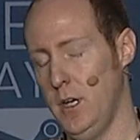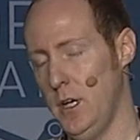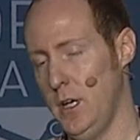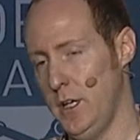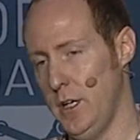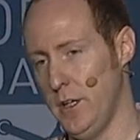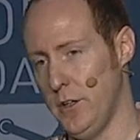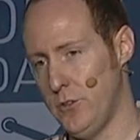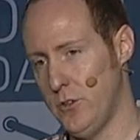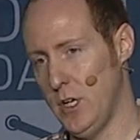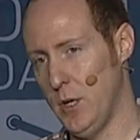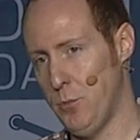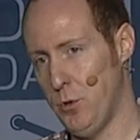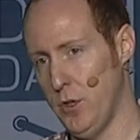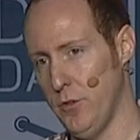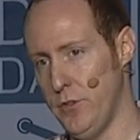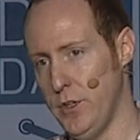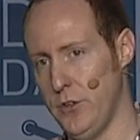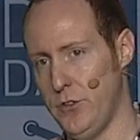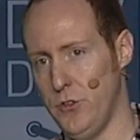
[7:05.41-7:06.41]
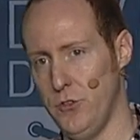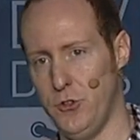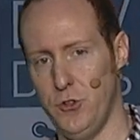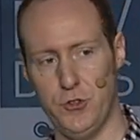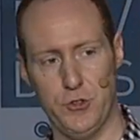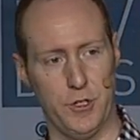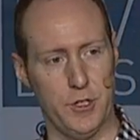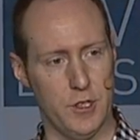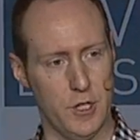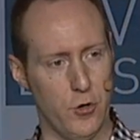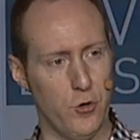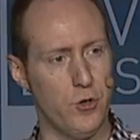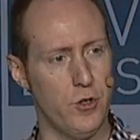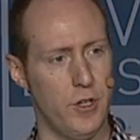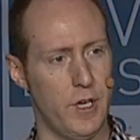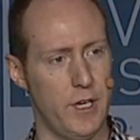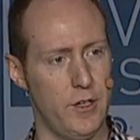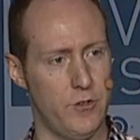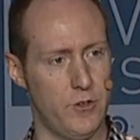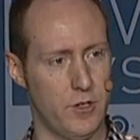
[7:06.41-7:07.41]
An example of this is usually
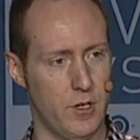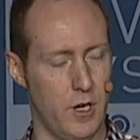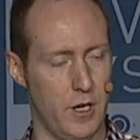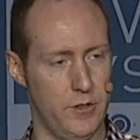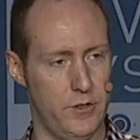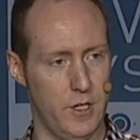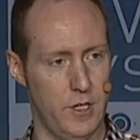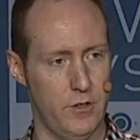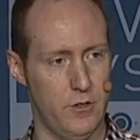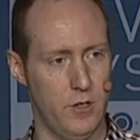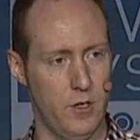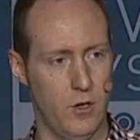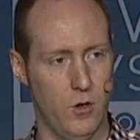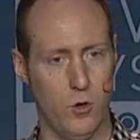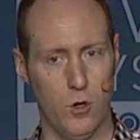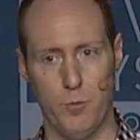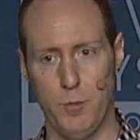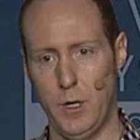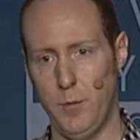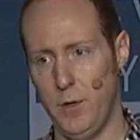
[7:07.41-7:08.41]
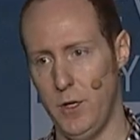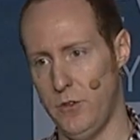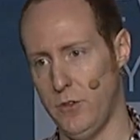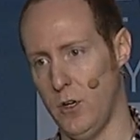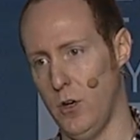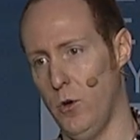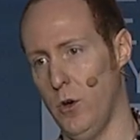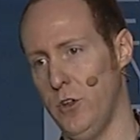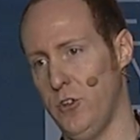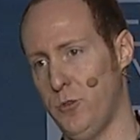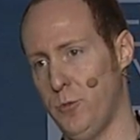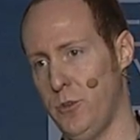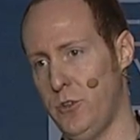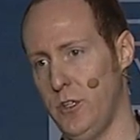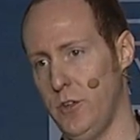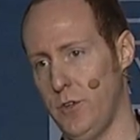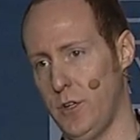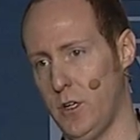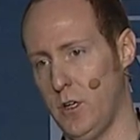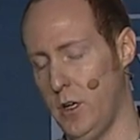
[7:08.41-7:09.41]
localized content, or maybe it's
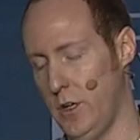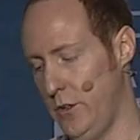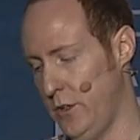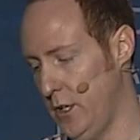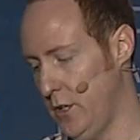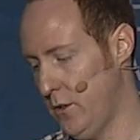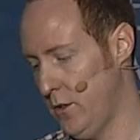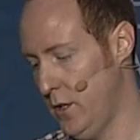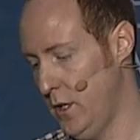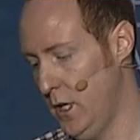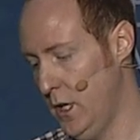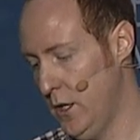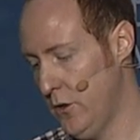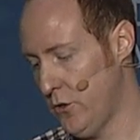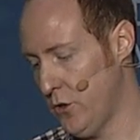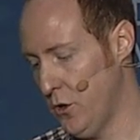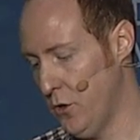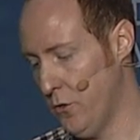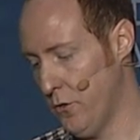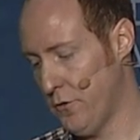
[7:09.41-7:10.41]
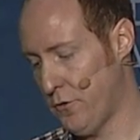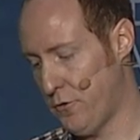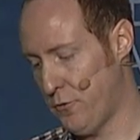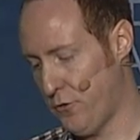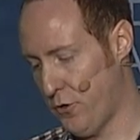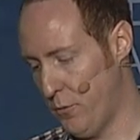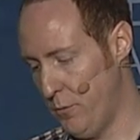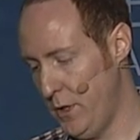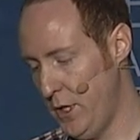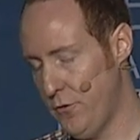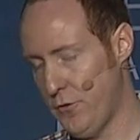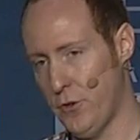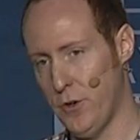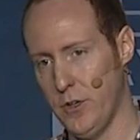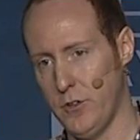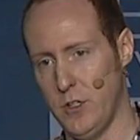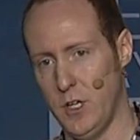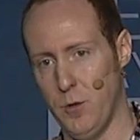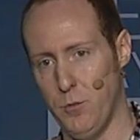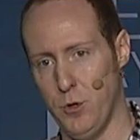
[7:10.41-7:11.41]
OS-specific content. So for me, for
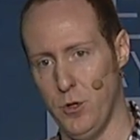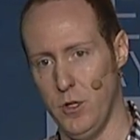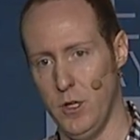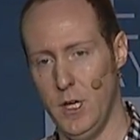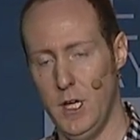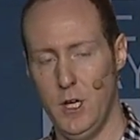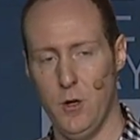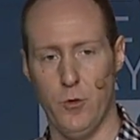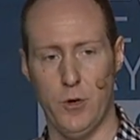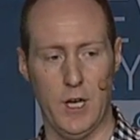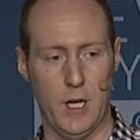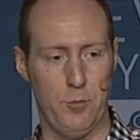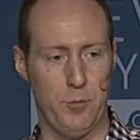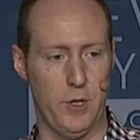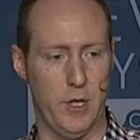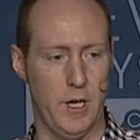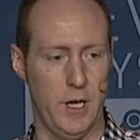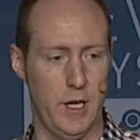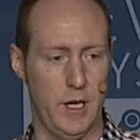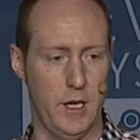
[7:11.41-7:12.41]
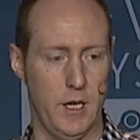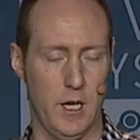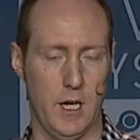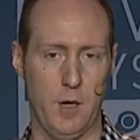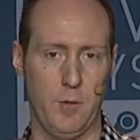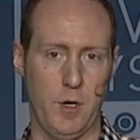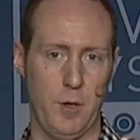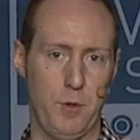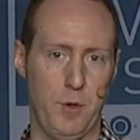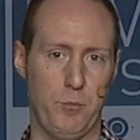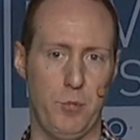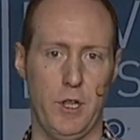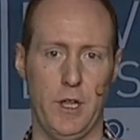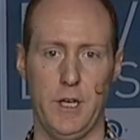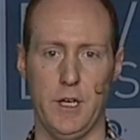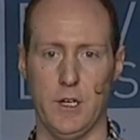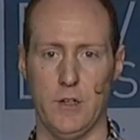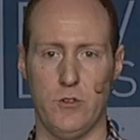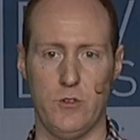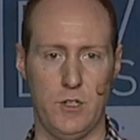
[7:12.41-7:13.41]
example, when I play, I might be
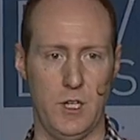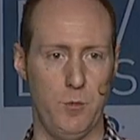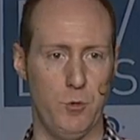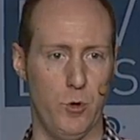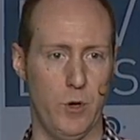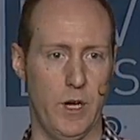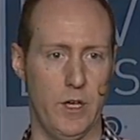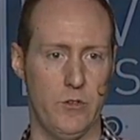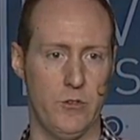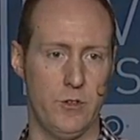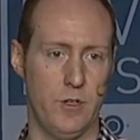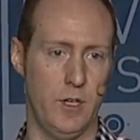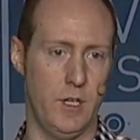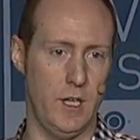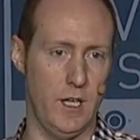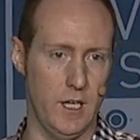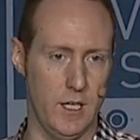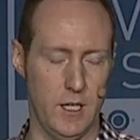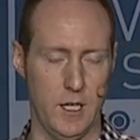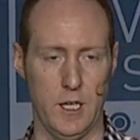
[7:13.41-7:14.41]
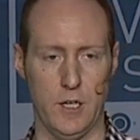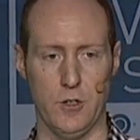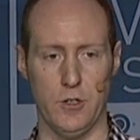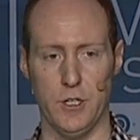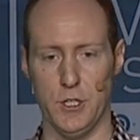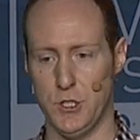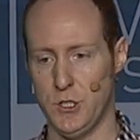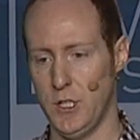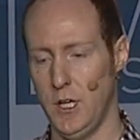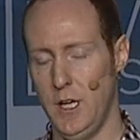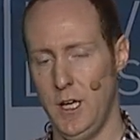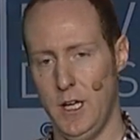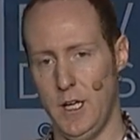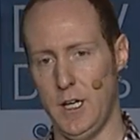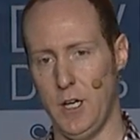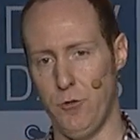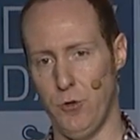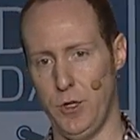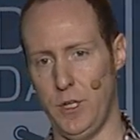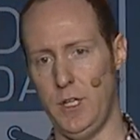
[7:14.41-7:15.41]
playing on SteamOS in English, and
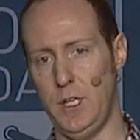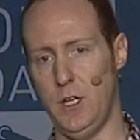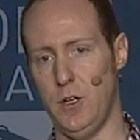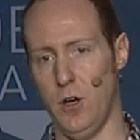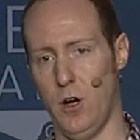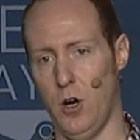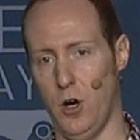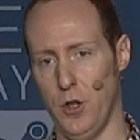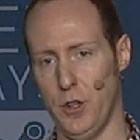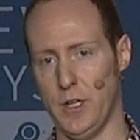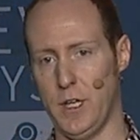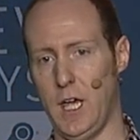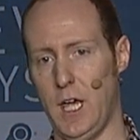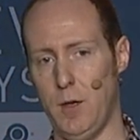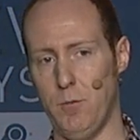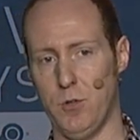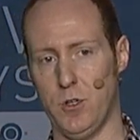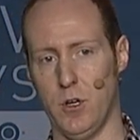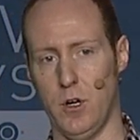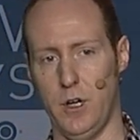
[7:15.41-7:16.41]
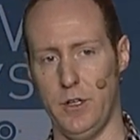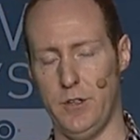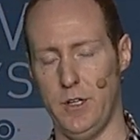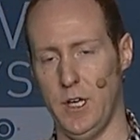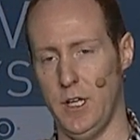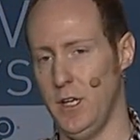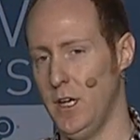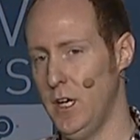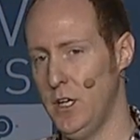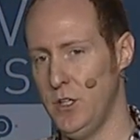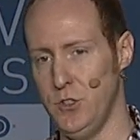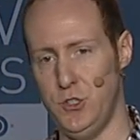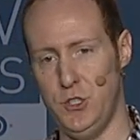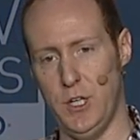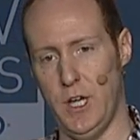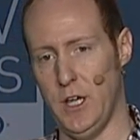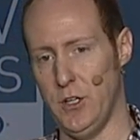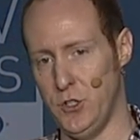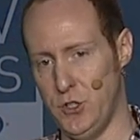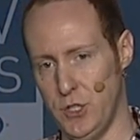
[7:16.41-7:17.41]
I really need all the game's content
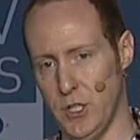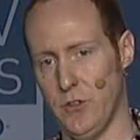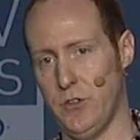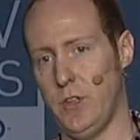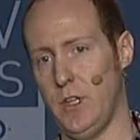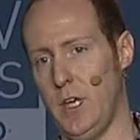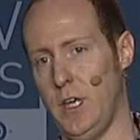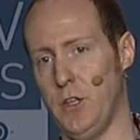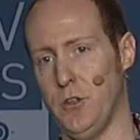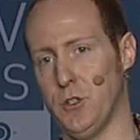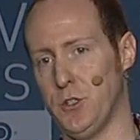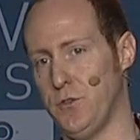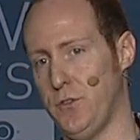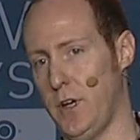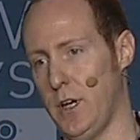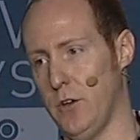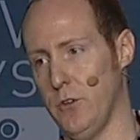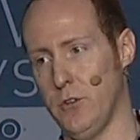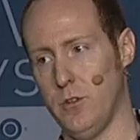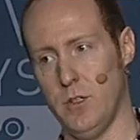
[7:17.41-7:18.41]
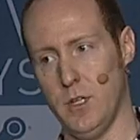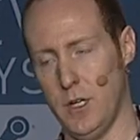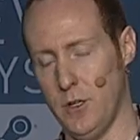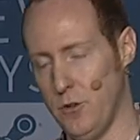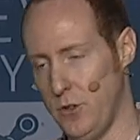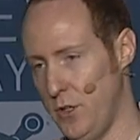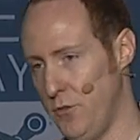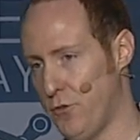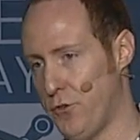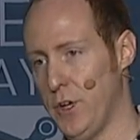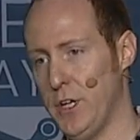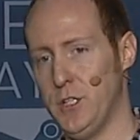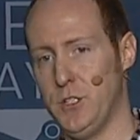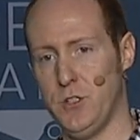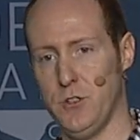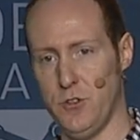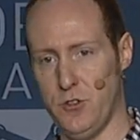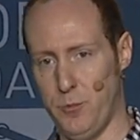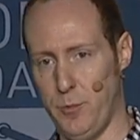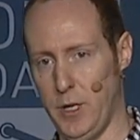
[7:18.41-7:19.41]
and just the English files. I don't need
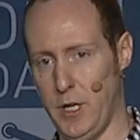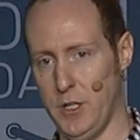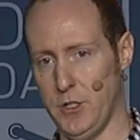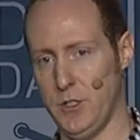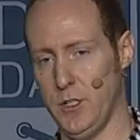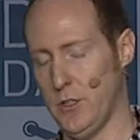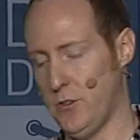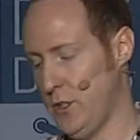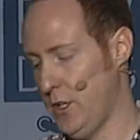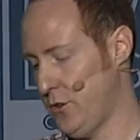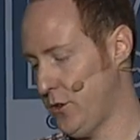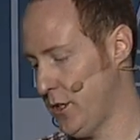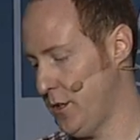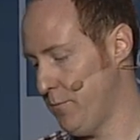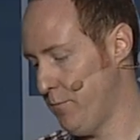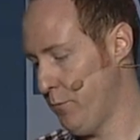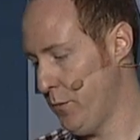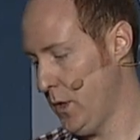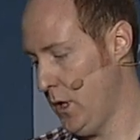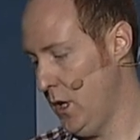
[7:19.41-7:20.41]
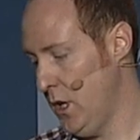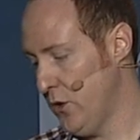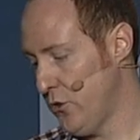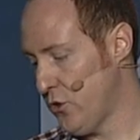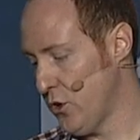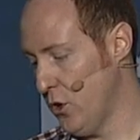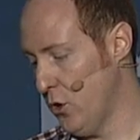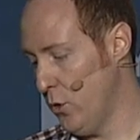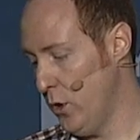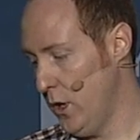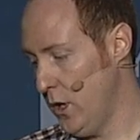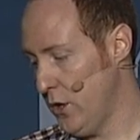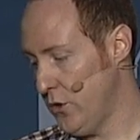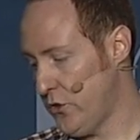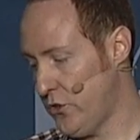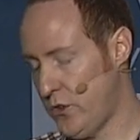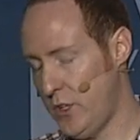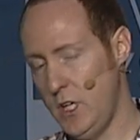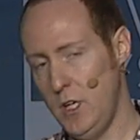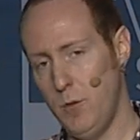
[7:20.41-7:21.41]
French, Spanish, etc. So
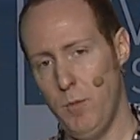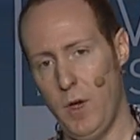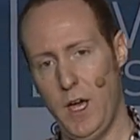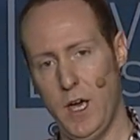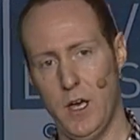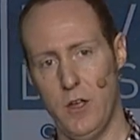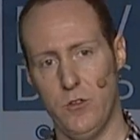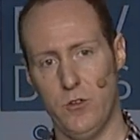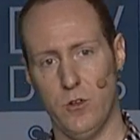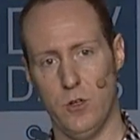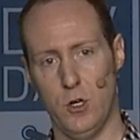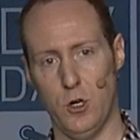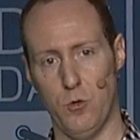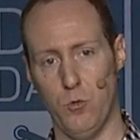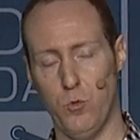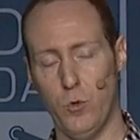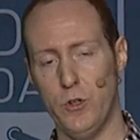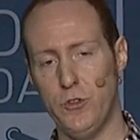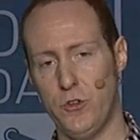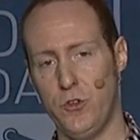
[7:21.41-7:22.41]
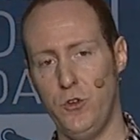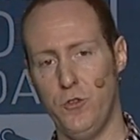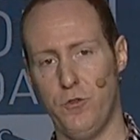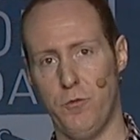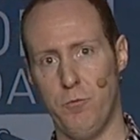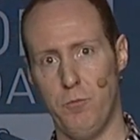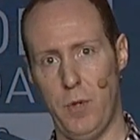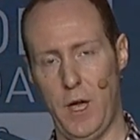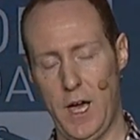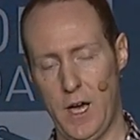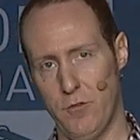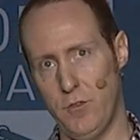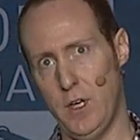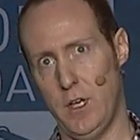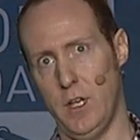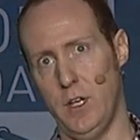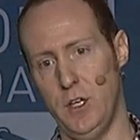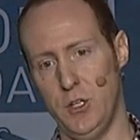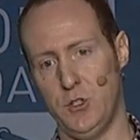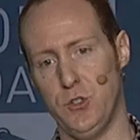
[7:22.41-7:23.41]
Steam has, once you have
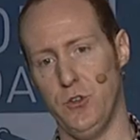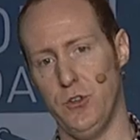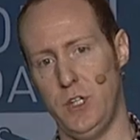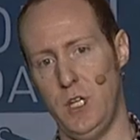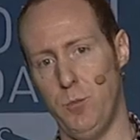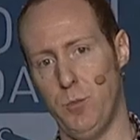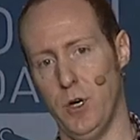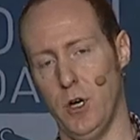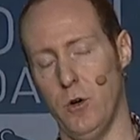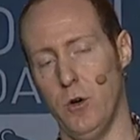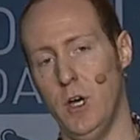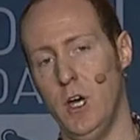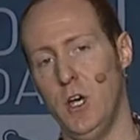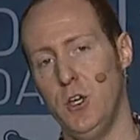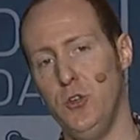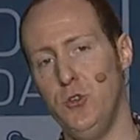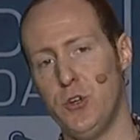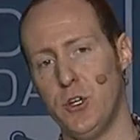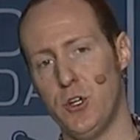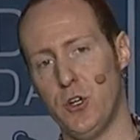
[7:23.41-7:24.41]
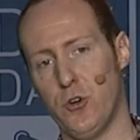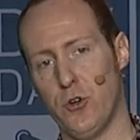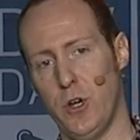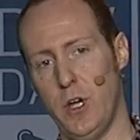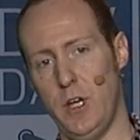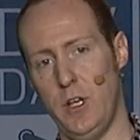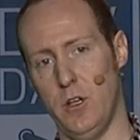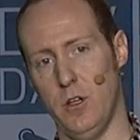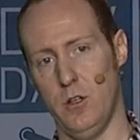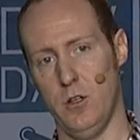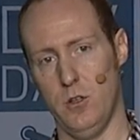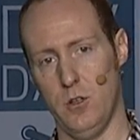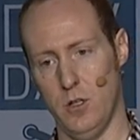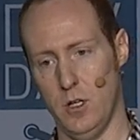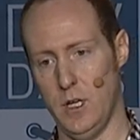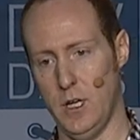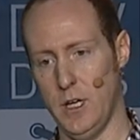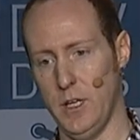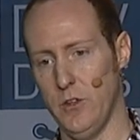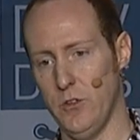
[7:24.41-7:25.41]
that initial depot, you can create
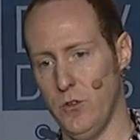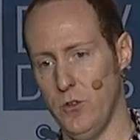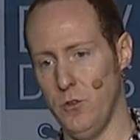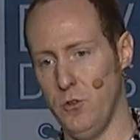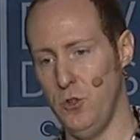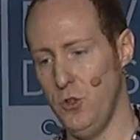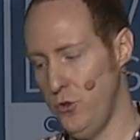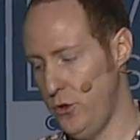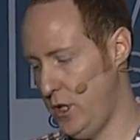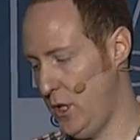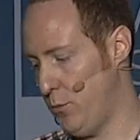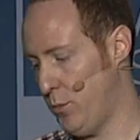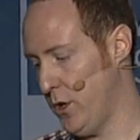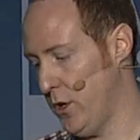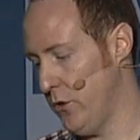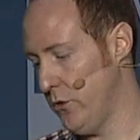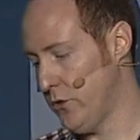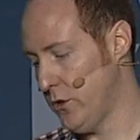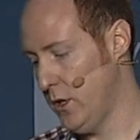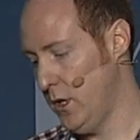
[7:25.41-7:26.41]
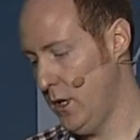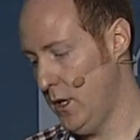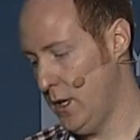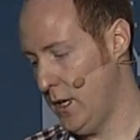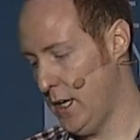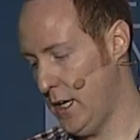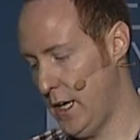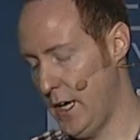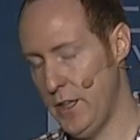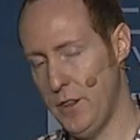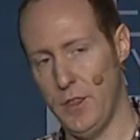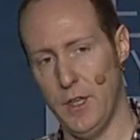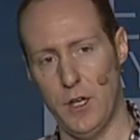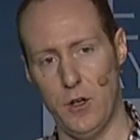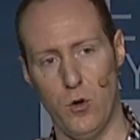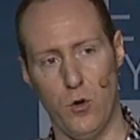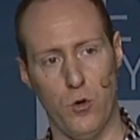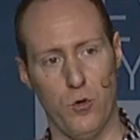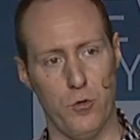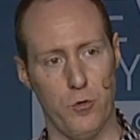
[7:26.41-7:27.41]
new depots
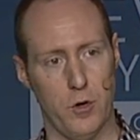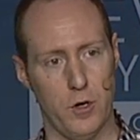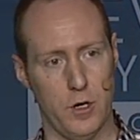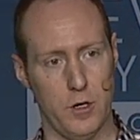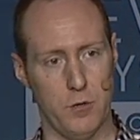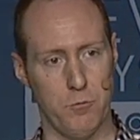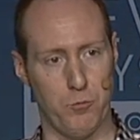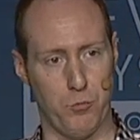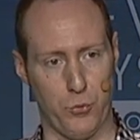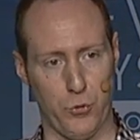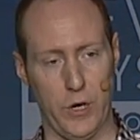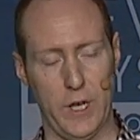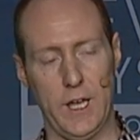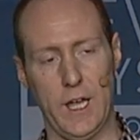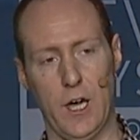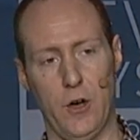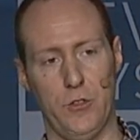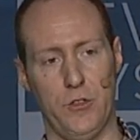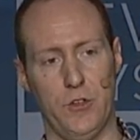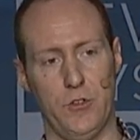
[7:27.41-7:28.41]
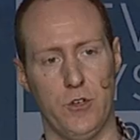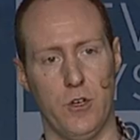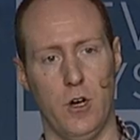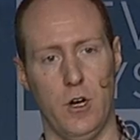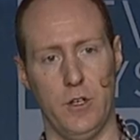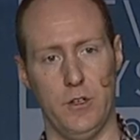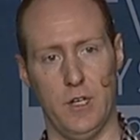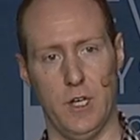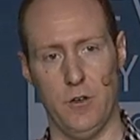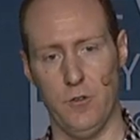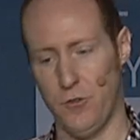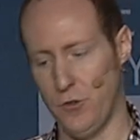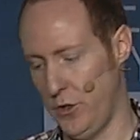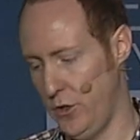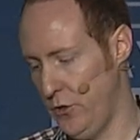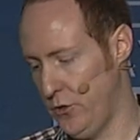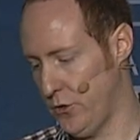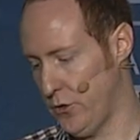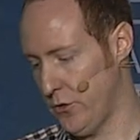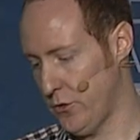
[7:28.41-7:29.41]
that break out this content for
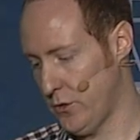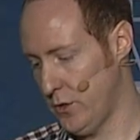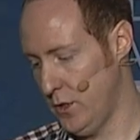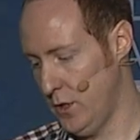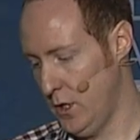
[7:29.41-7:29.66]
users.